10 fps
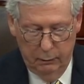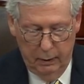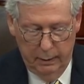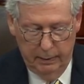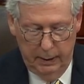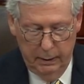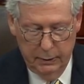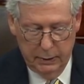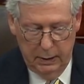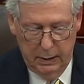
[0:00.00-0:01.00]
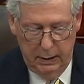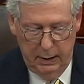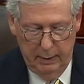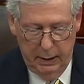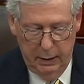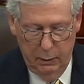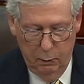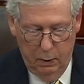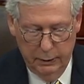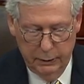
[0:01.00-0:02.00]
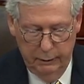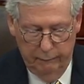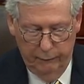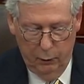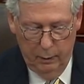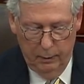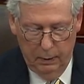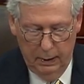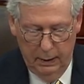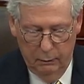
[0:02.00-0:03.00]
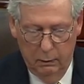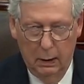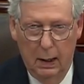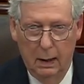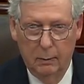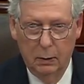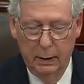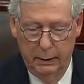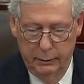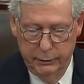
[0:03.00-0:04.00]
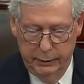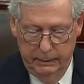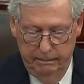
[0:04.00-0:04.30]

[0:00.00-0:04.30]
ratepayers and anybody who wants affordable and reliable energy.